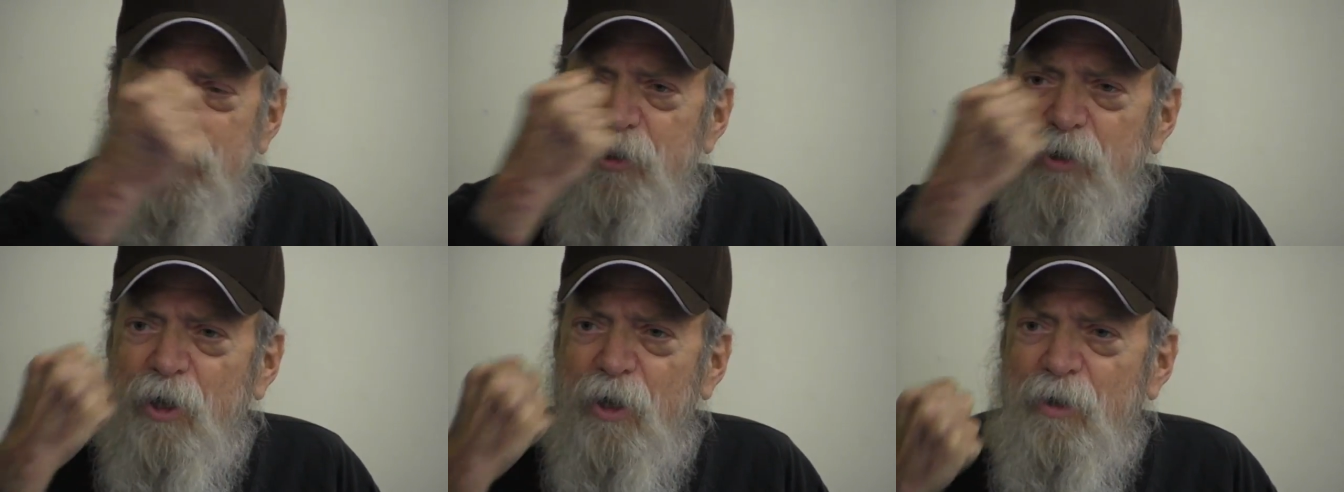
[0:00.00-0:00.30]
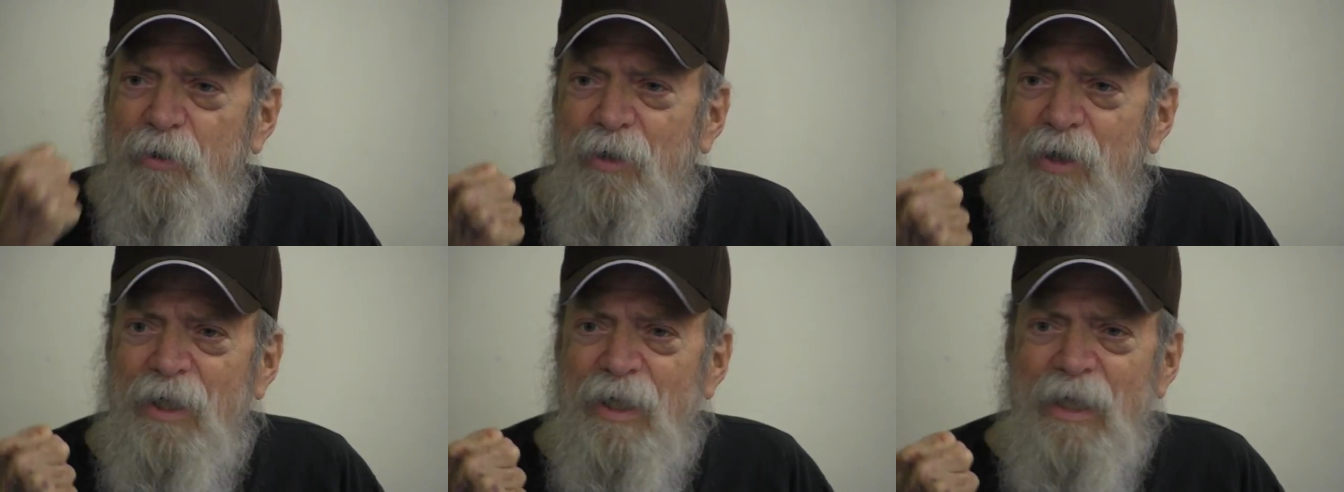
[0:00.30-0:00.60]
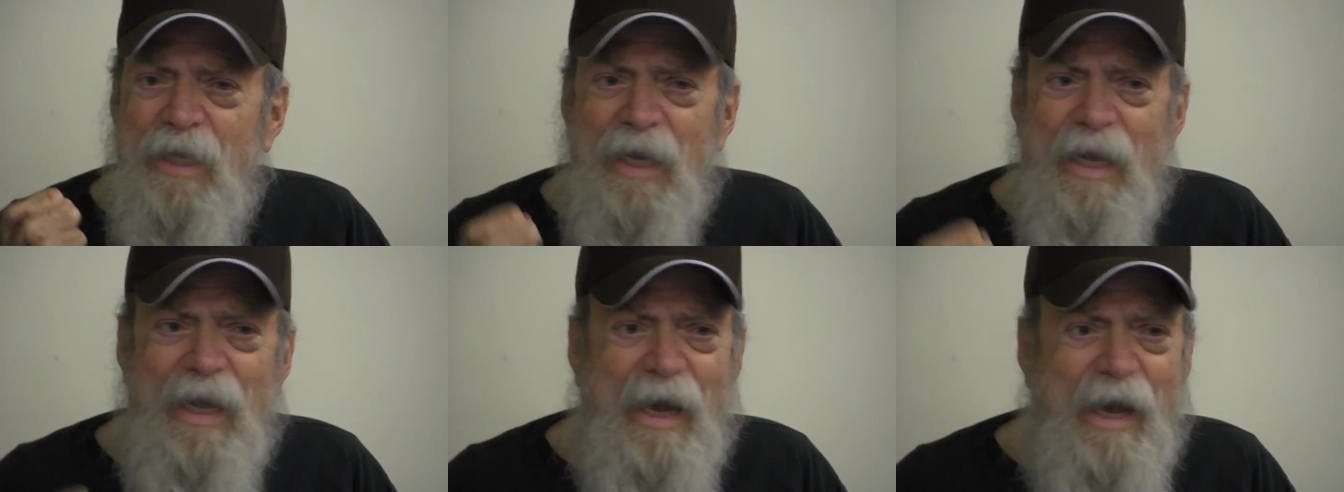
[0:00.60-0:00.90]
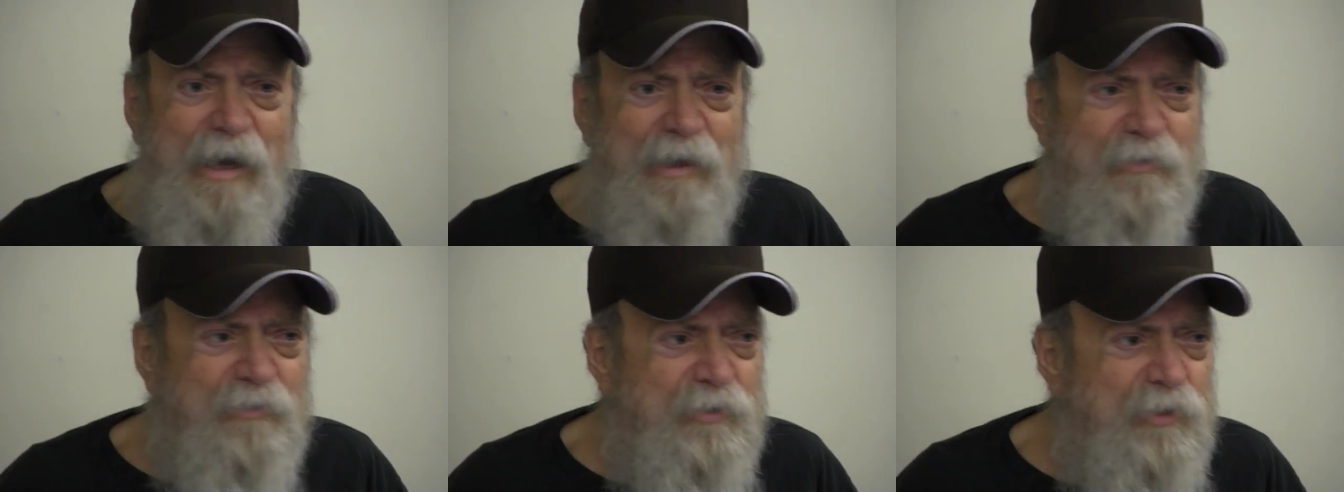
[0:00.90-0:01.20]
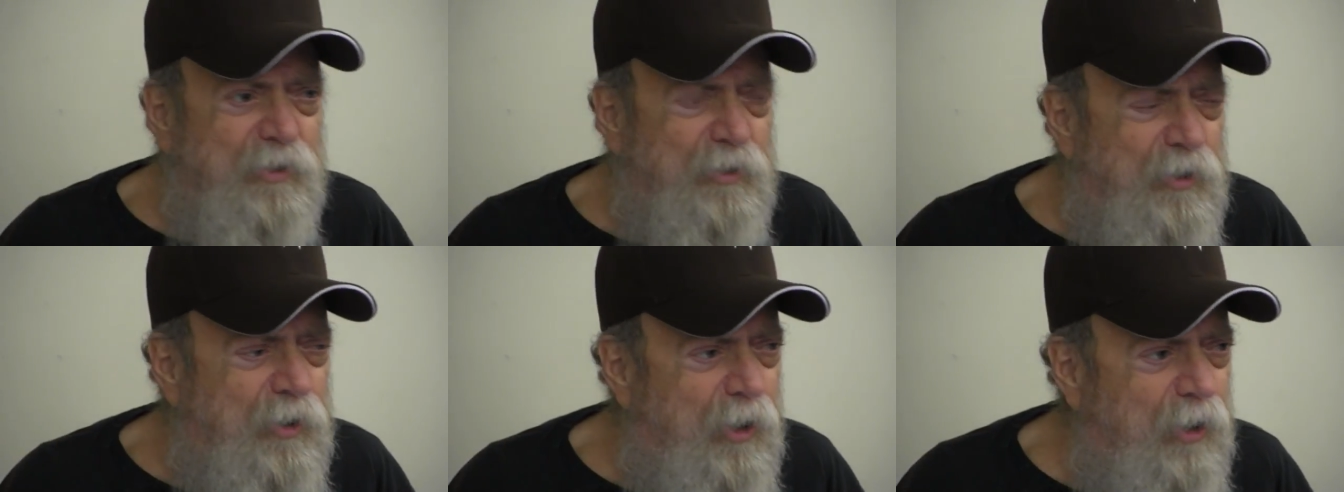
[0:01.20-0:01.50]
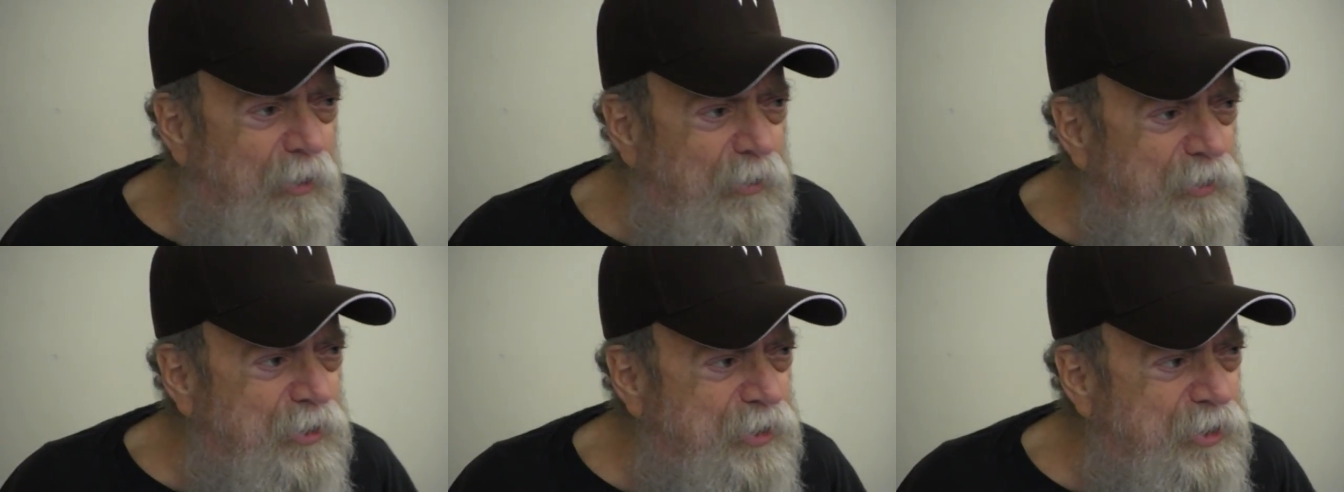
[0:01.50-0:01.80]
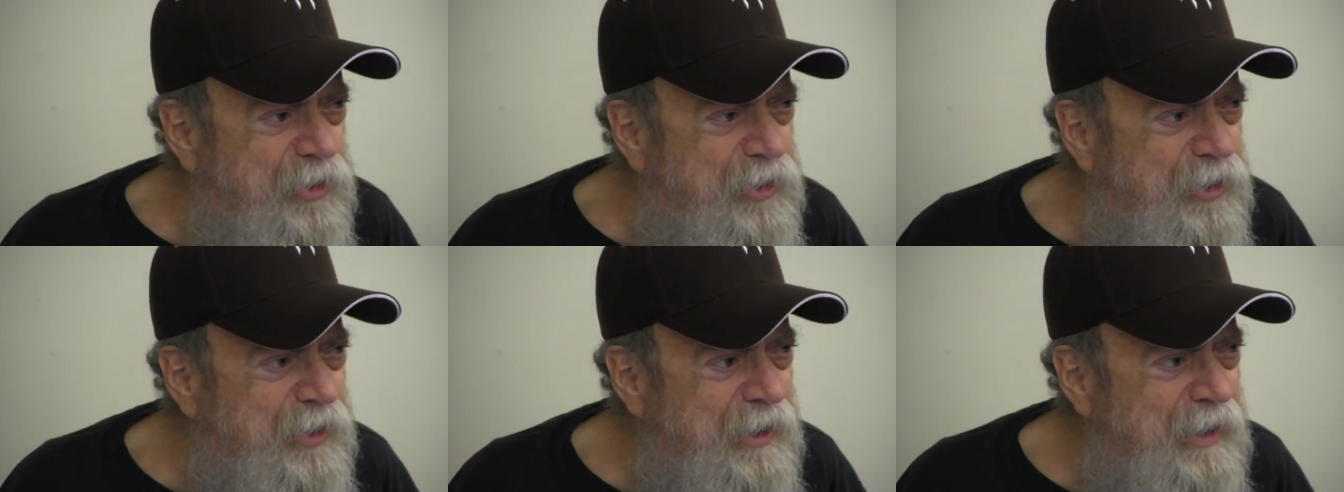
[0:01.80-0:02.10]
young out of the
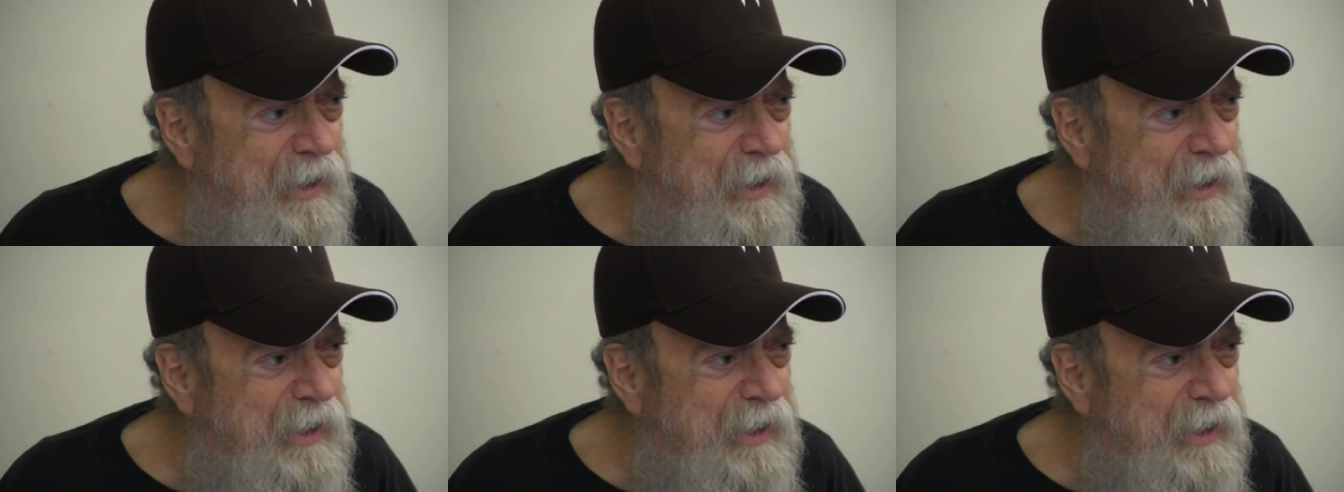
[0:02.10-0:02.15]
cults.